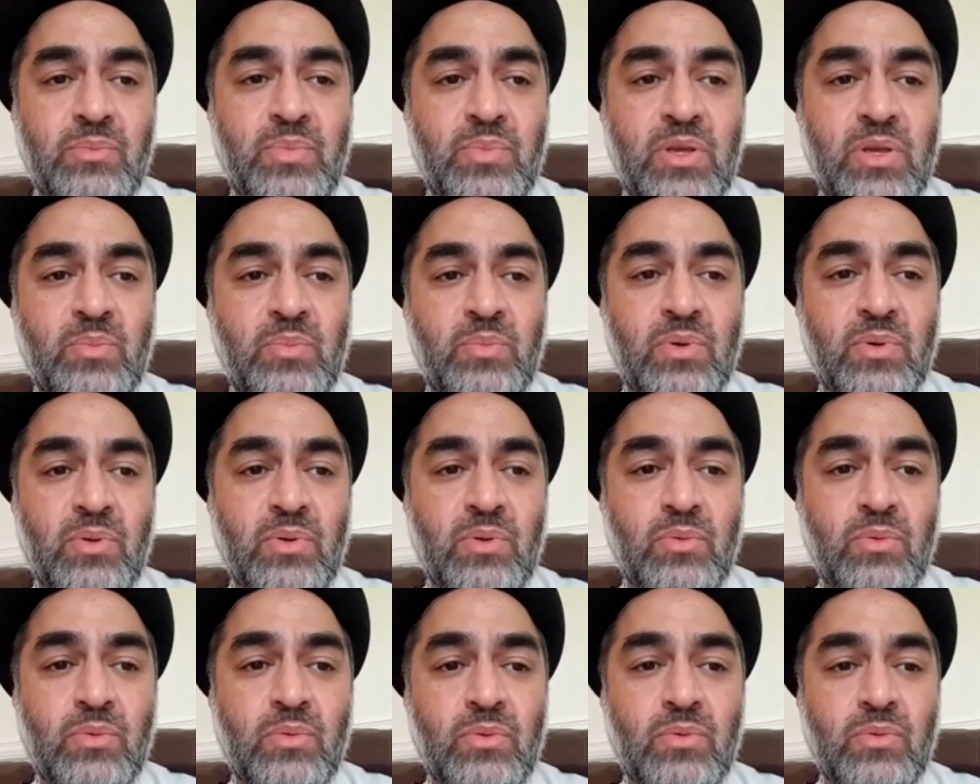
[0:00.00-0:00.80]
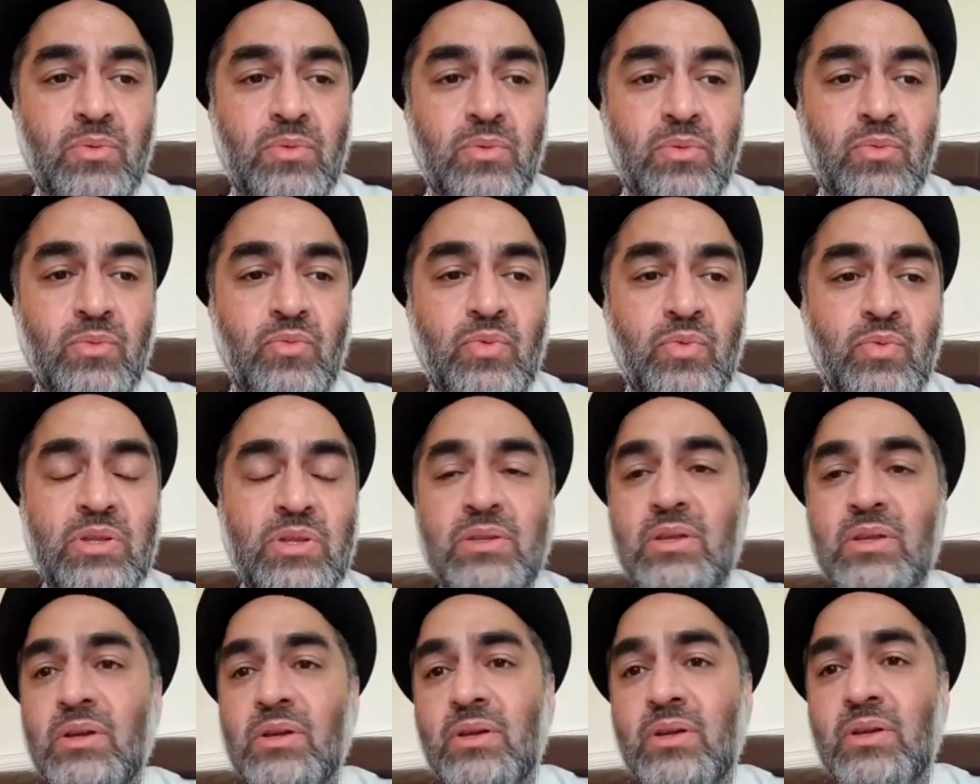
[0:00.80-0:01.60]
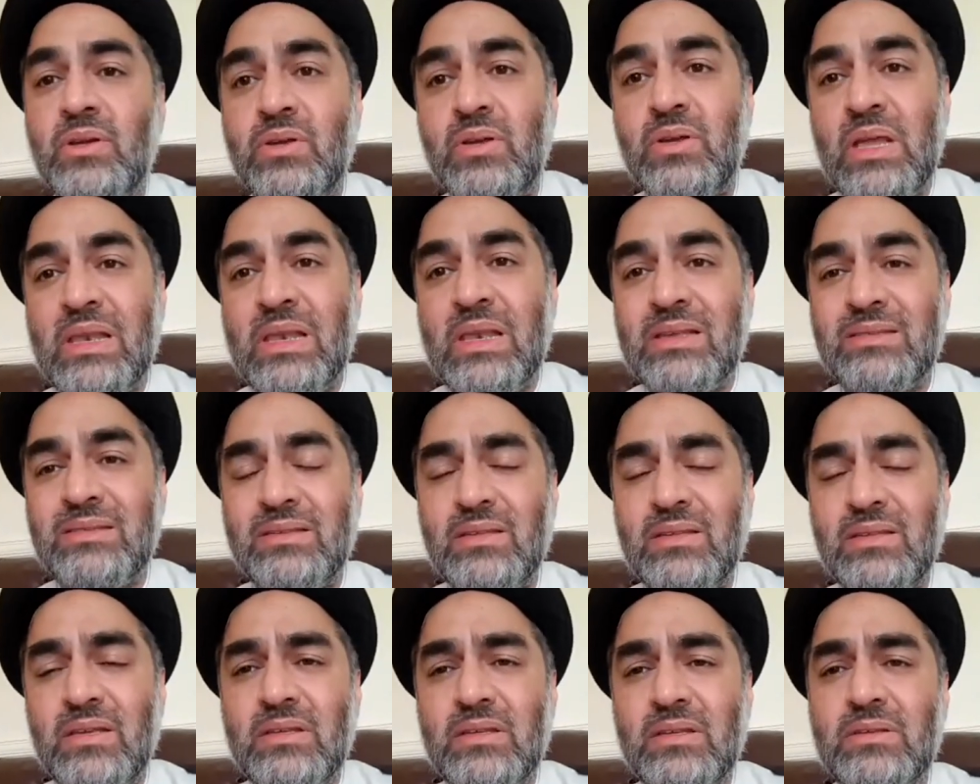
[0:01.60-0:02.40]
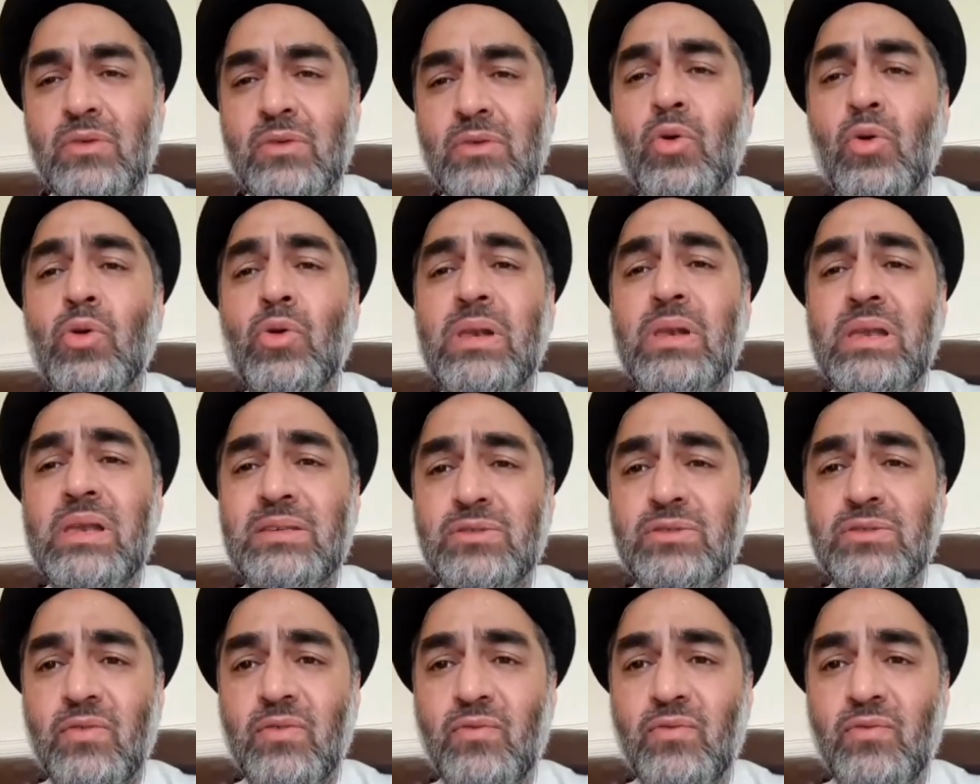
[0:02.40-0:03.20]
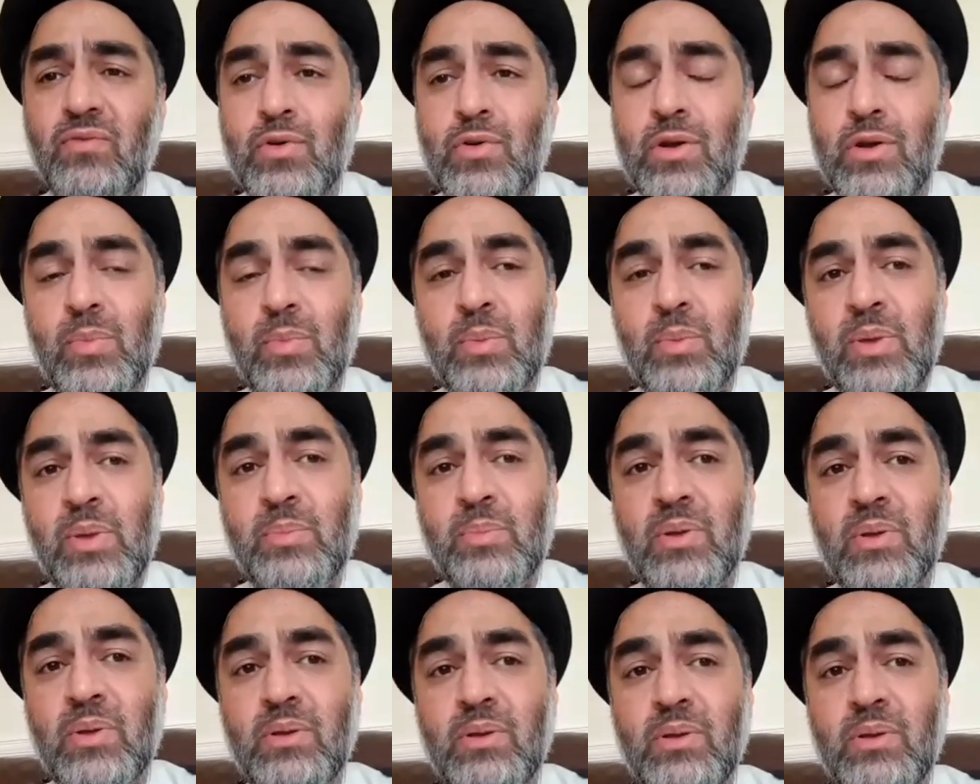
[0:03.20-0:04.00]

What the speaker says: people with other illnesses, there's a whole list of vulnerable people,